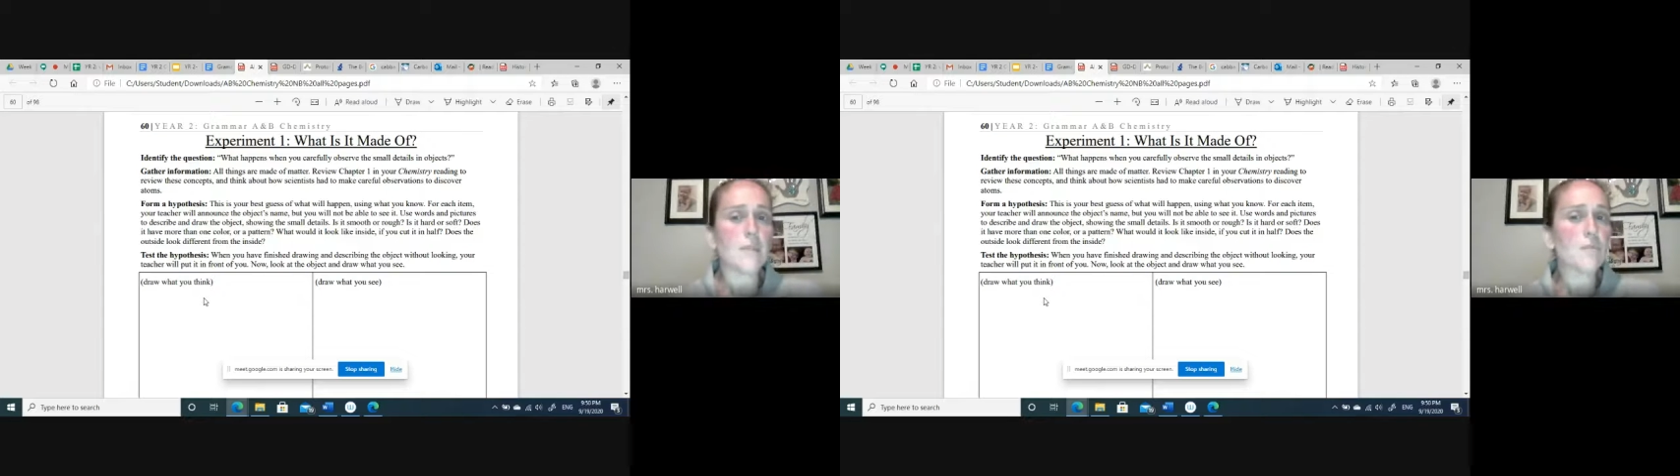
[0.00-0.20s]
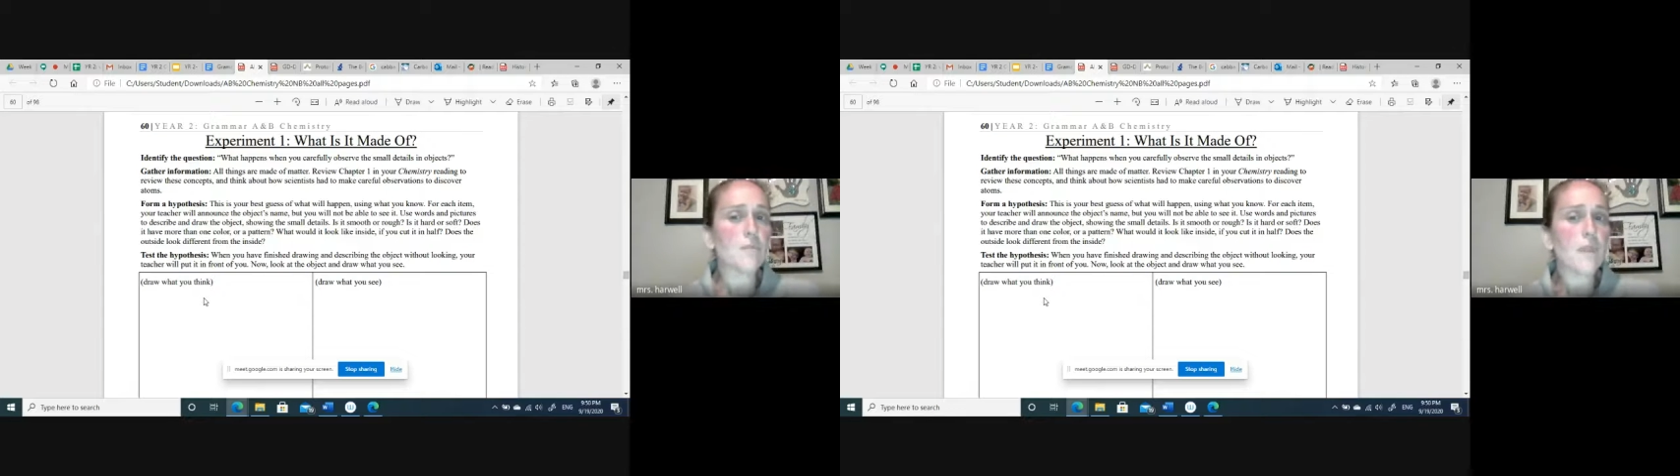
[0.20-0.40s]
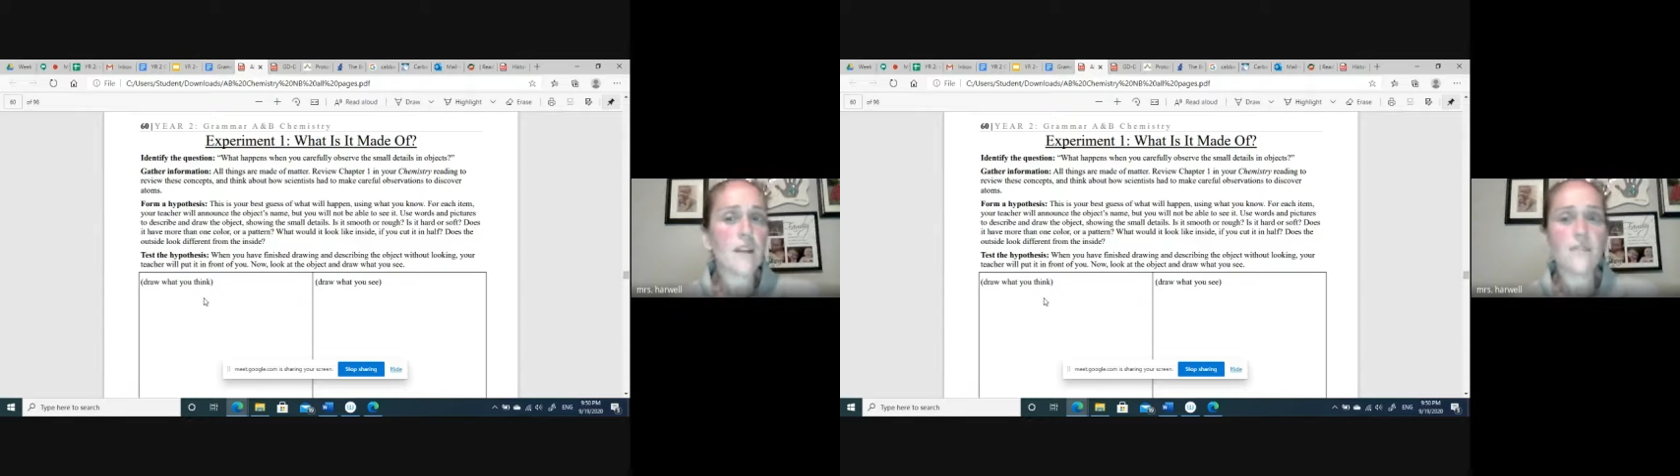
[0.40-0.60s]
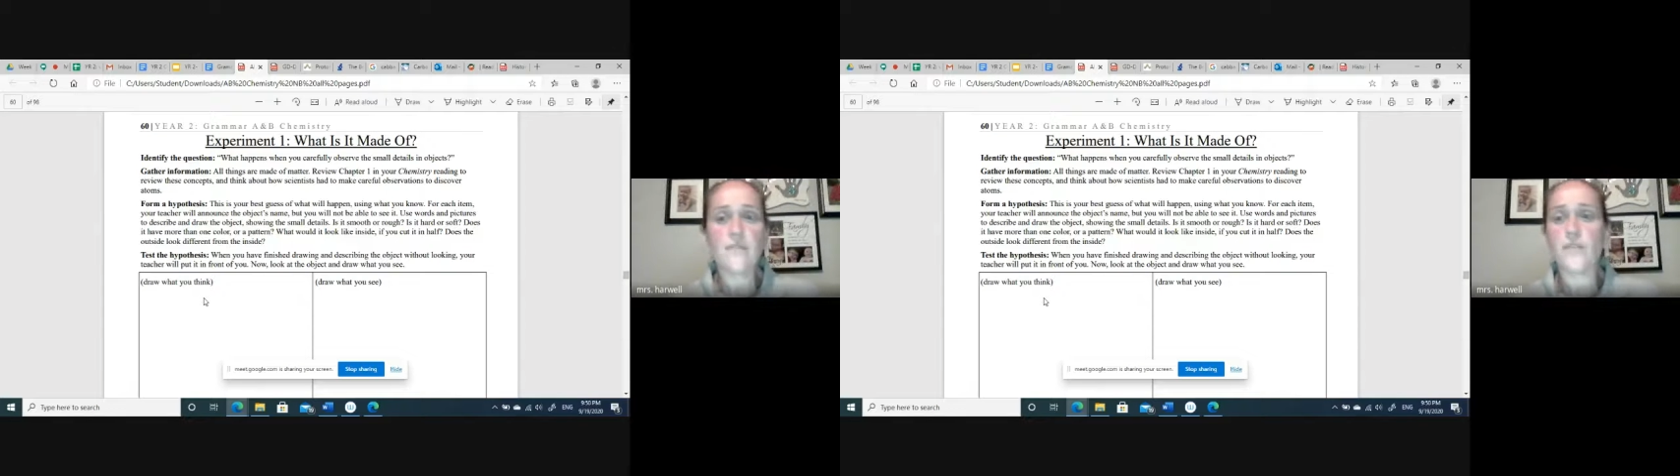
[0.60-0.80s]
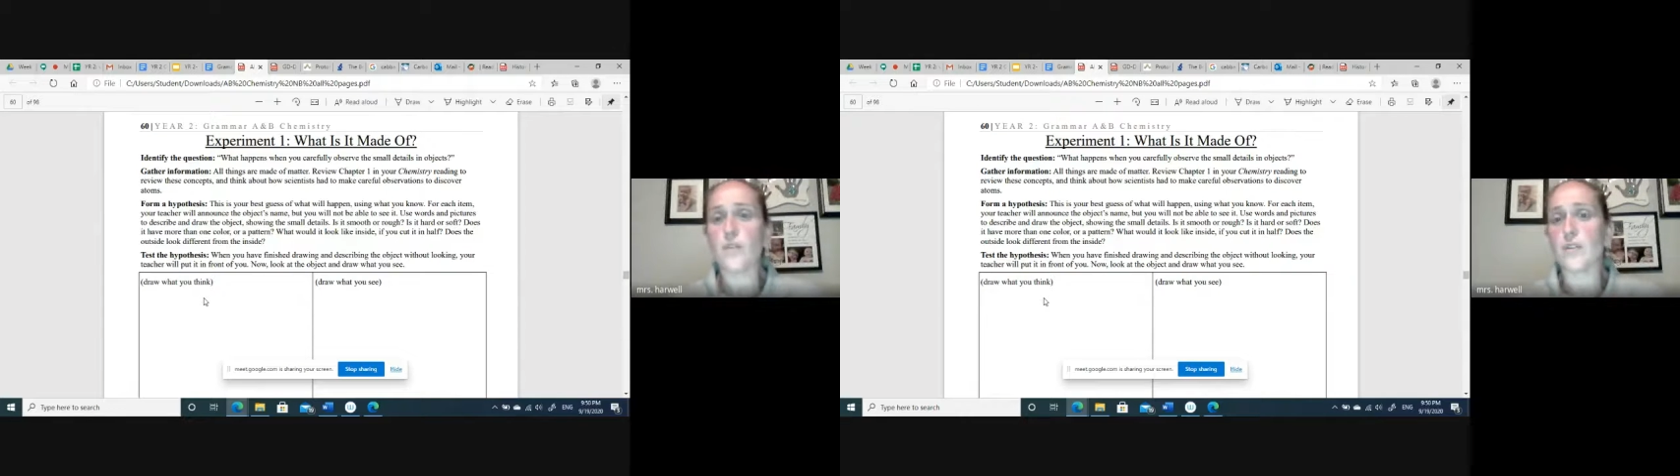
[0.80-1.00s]
rough
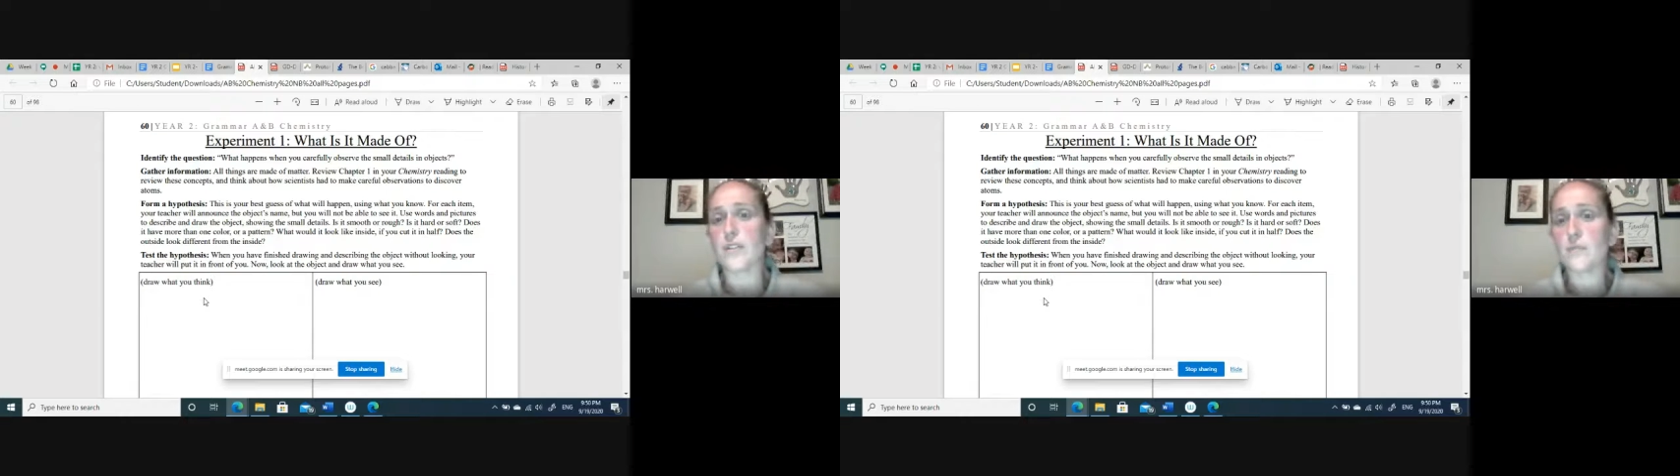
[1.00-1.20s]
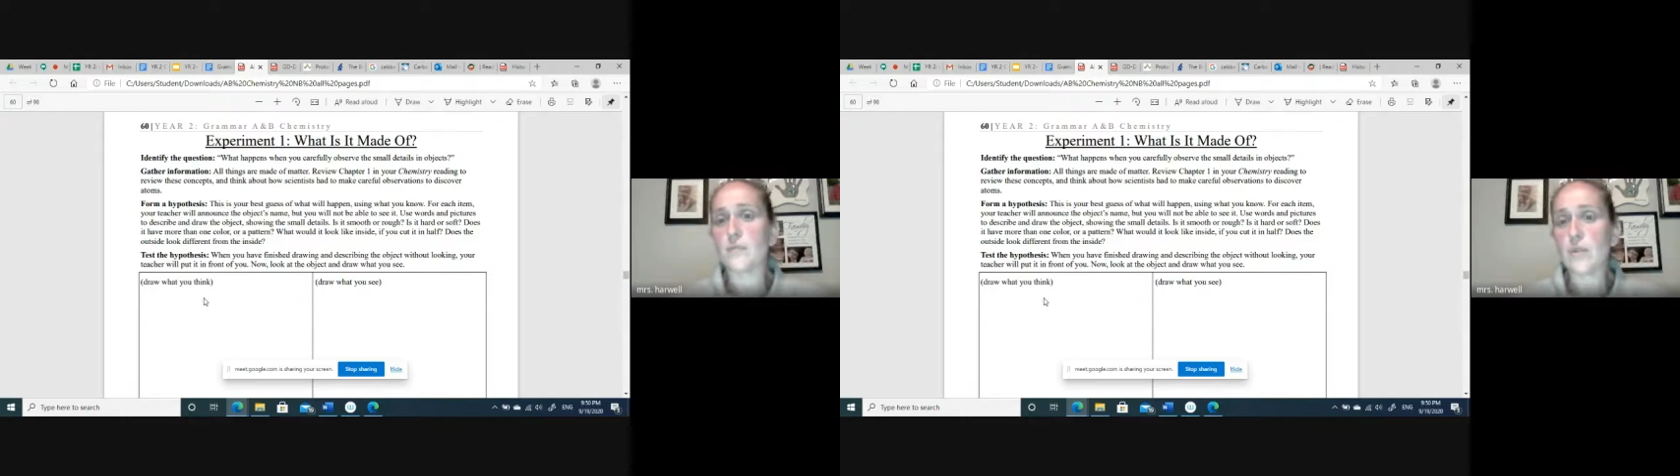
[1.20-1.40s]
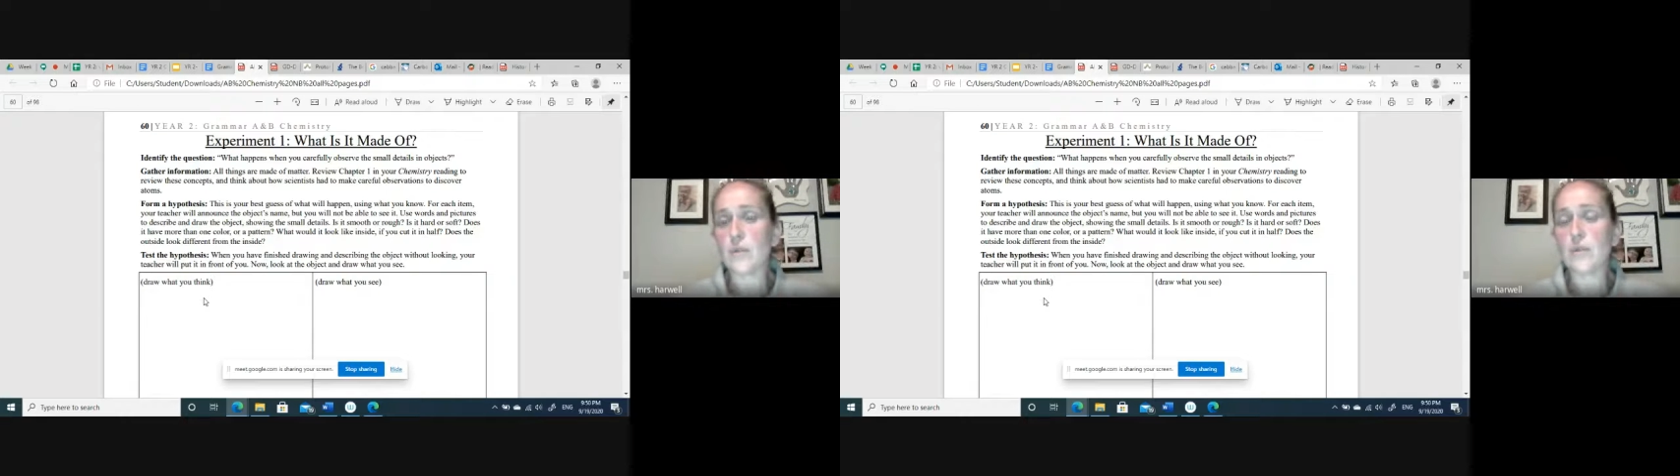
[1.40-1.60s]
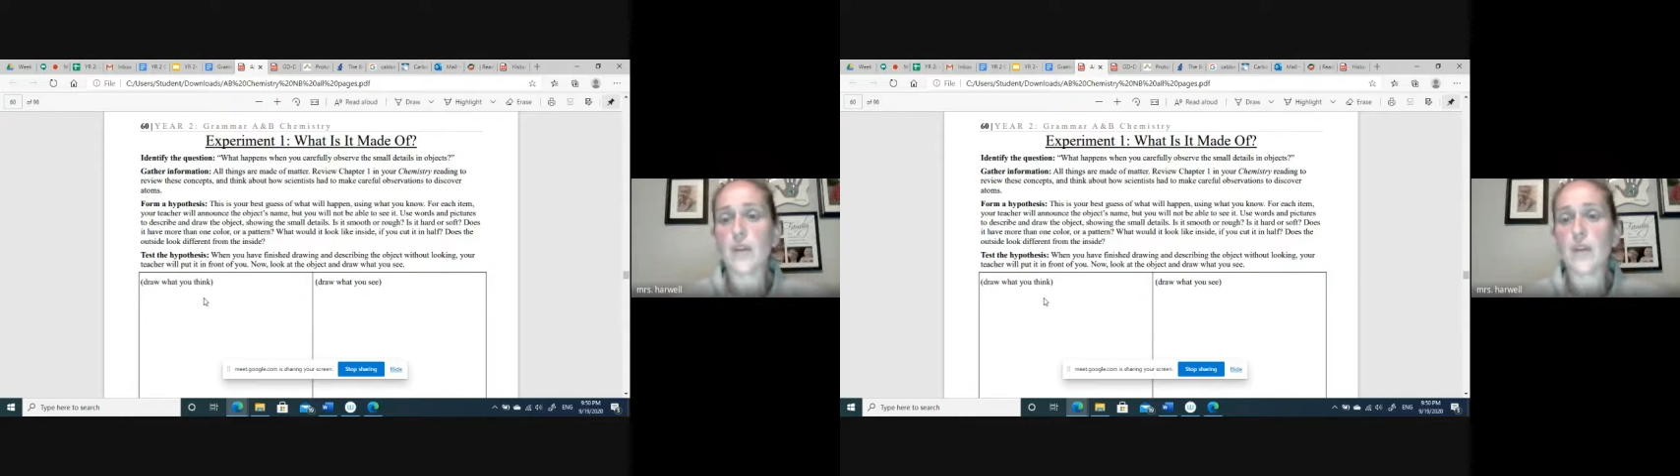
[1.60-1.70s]
or smooth,